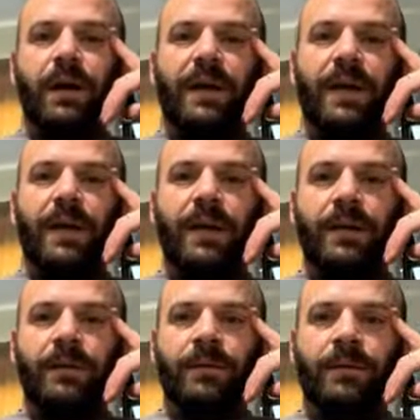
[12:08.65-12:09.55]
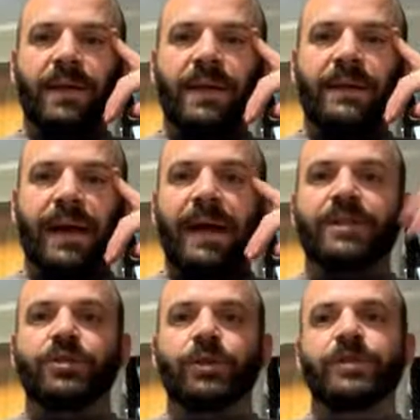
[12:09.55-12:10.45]
in
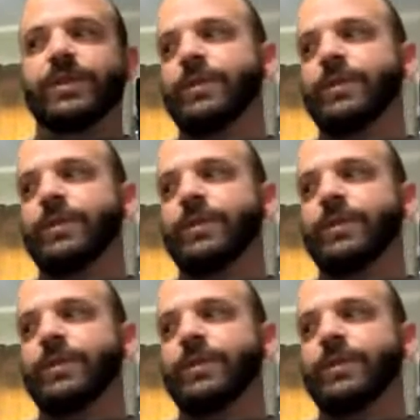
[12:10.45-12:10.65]
dinosaurs